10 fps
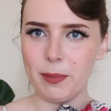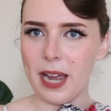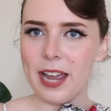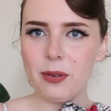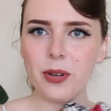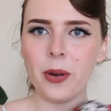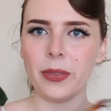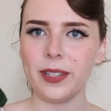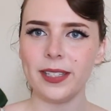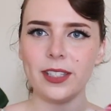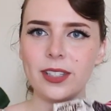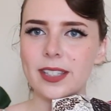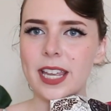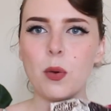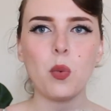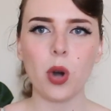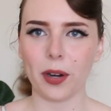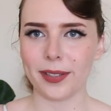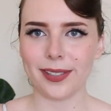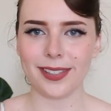but I don't know, this just, it
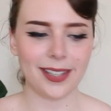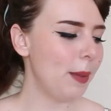works.